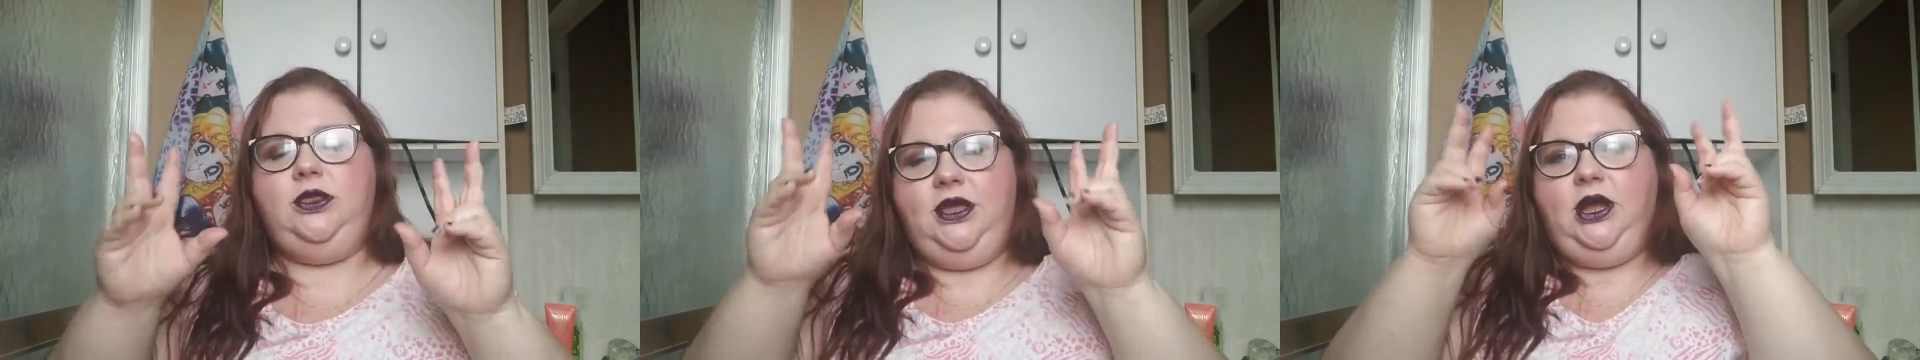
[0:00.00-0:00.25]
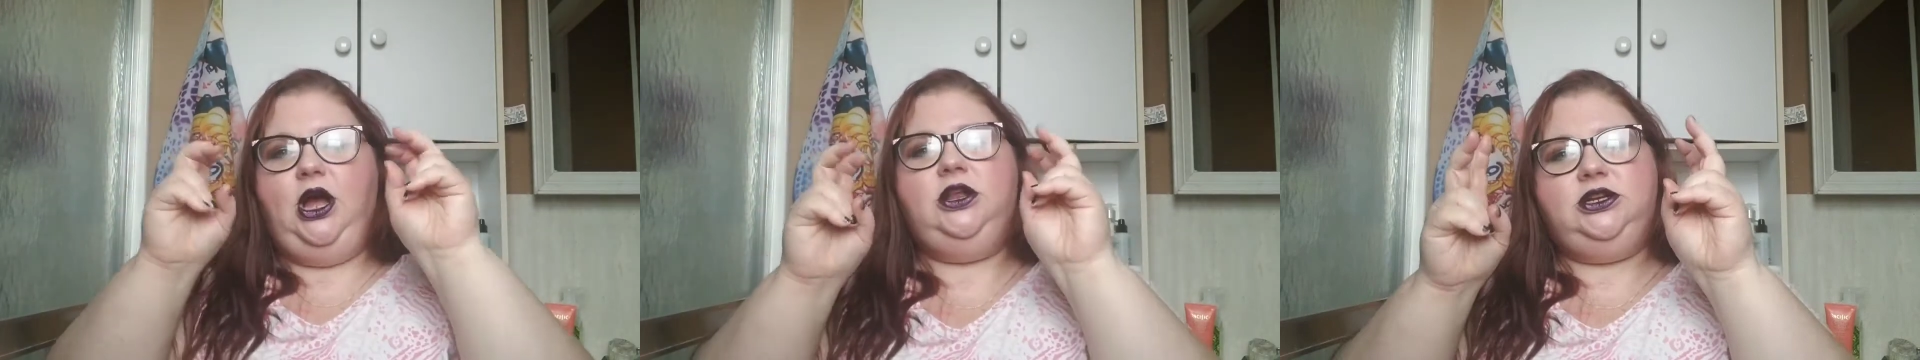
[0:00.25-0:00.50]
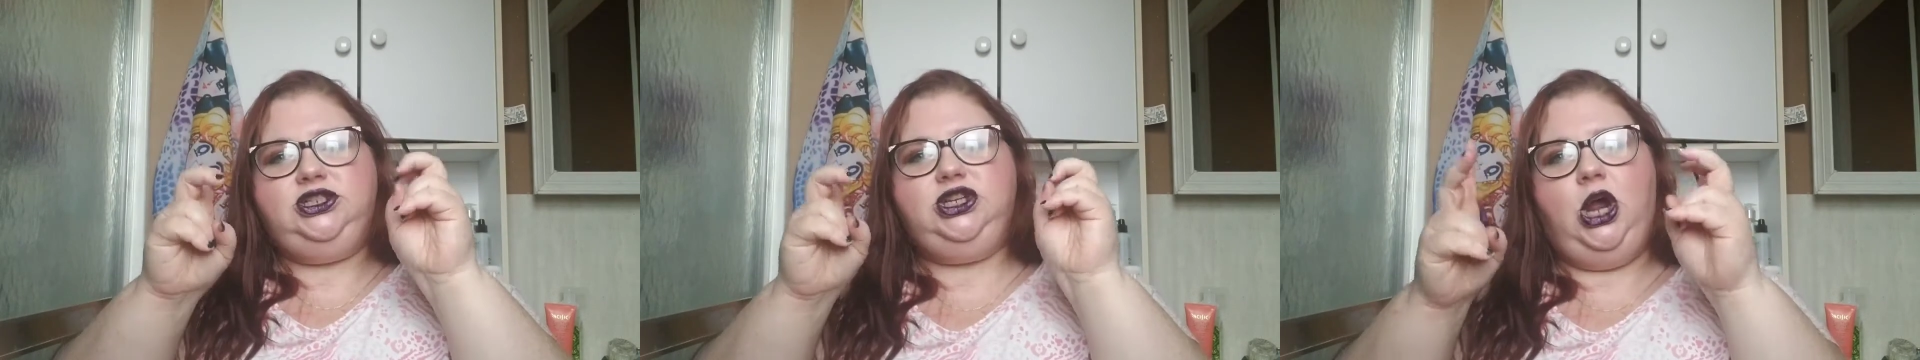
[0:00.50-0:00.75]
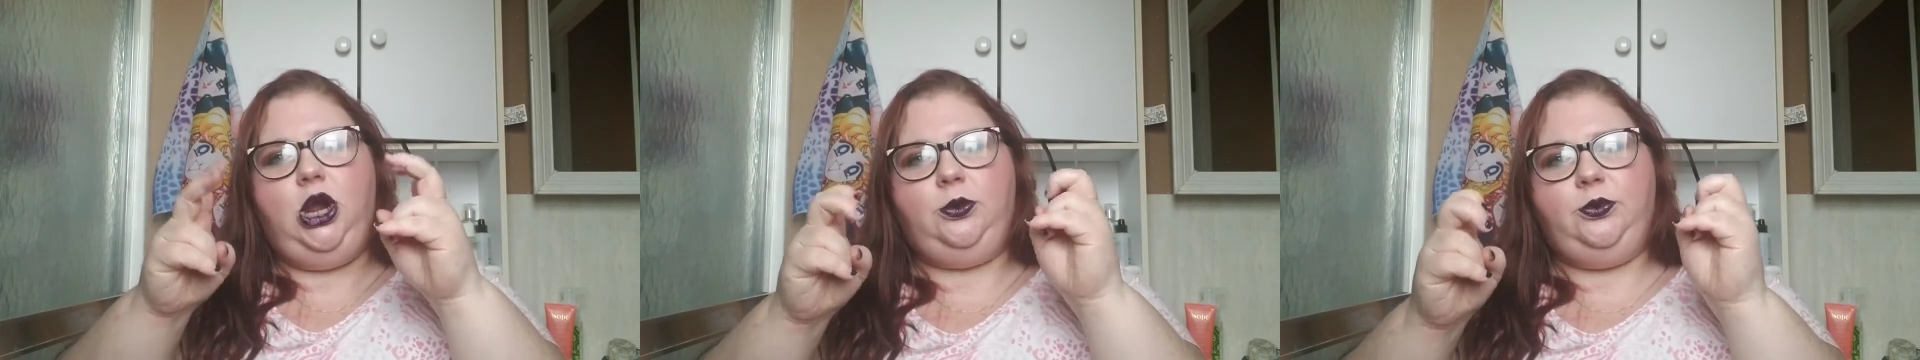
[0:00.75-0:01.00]
they call it a
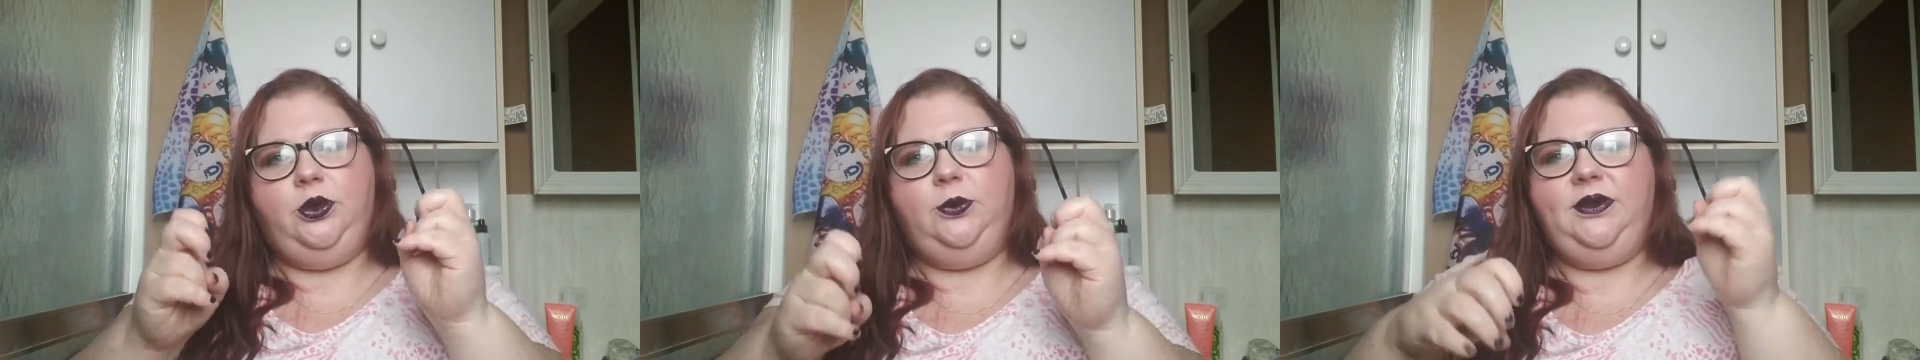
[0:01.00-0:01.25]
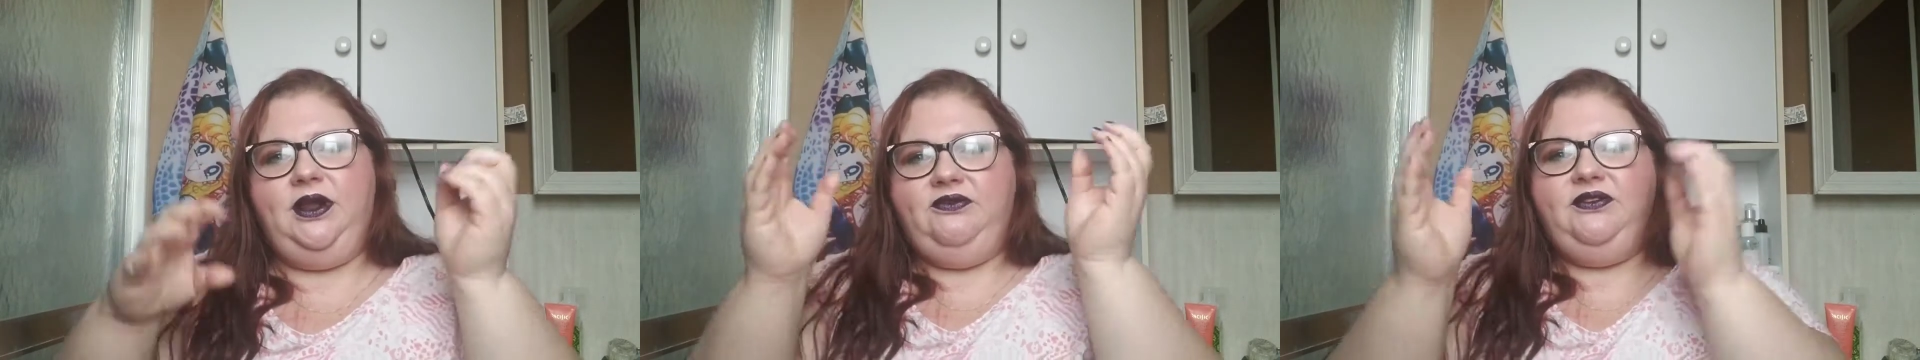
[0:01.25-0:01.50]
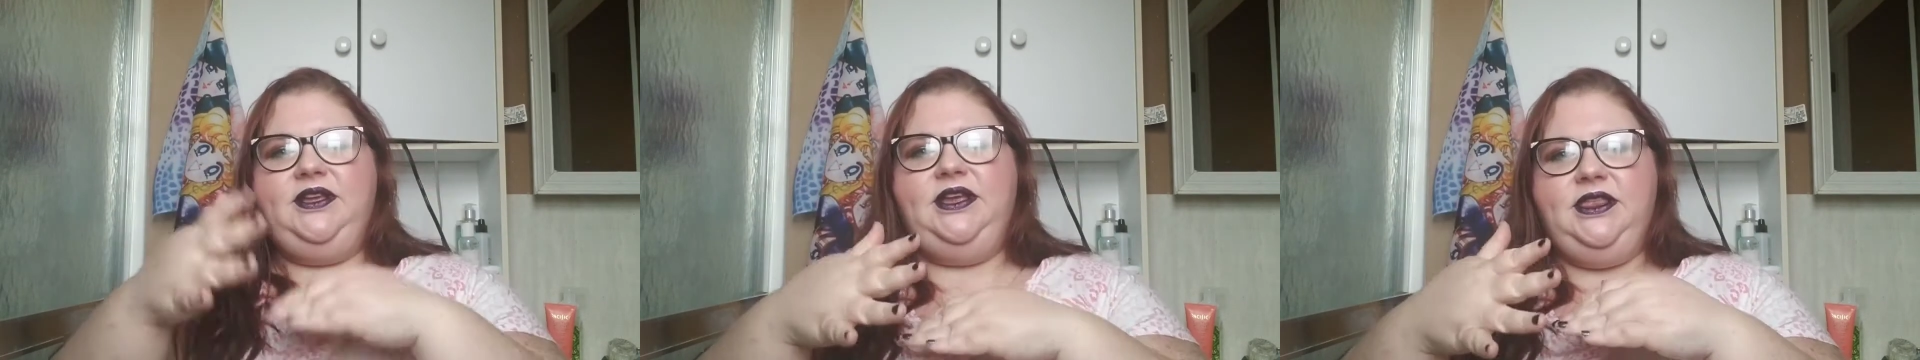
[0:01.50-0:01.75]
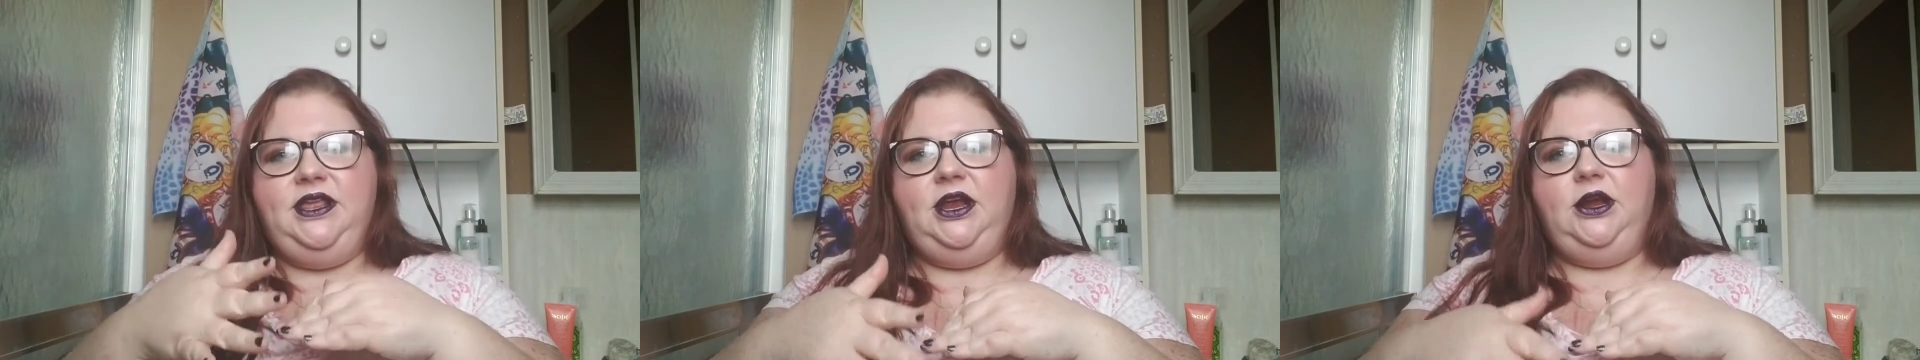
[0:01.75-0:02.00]
charm room, and everything
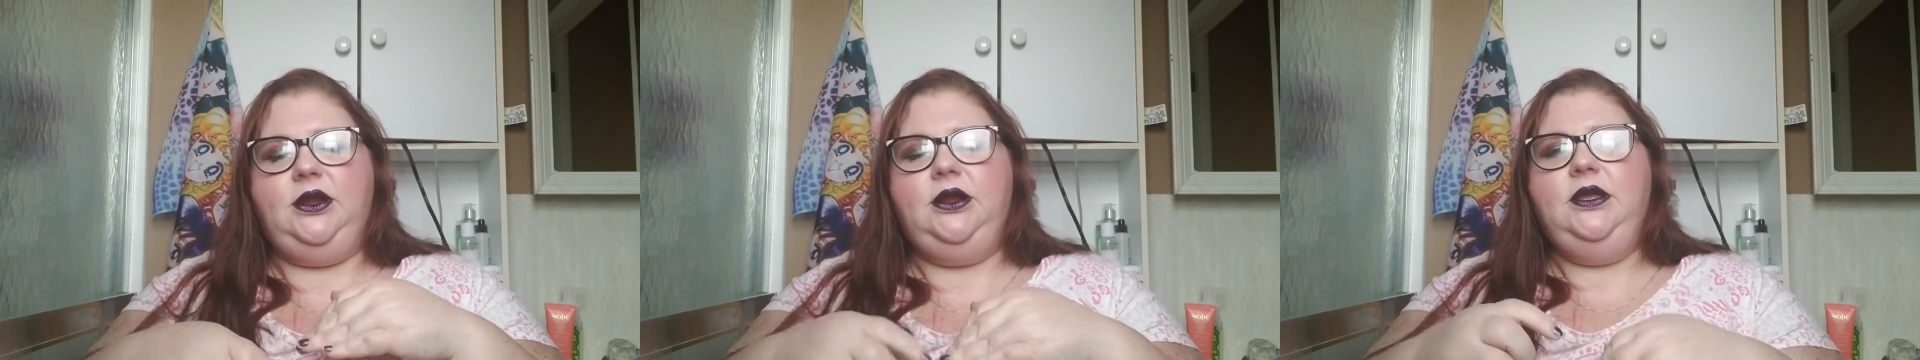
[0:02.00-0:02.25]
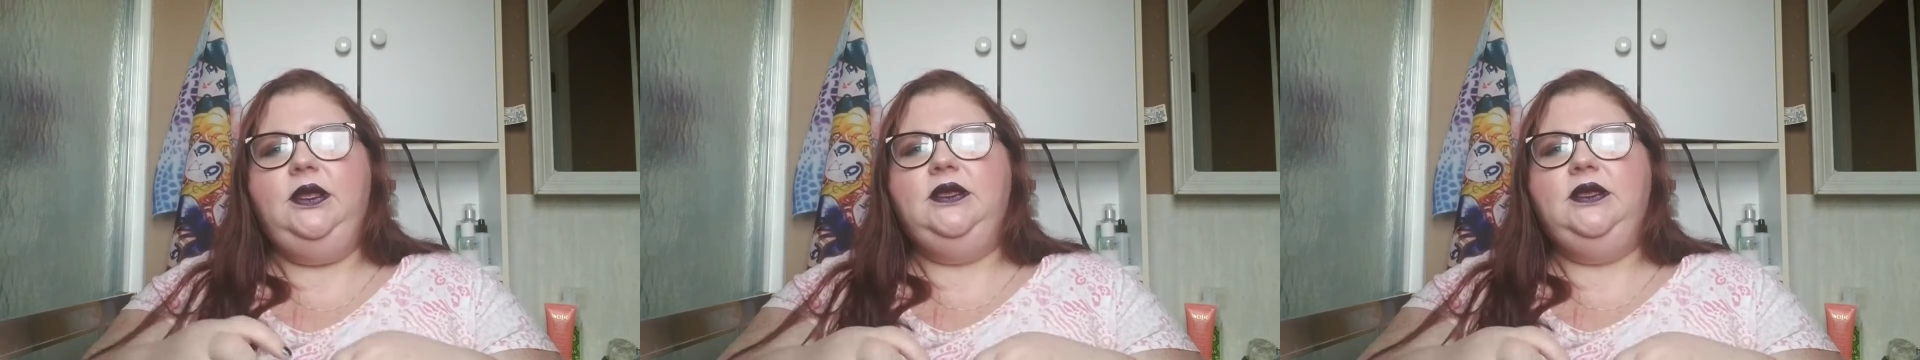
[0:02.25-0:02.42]
in there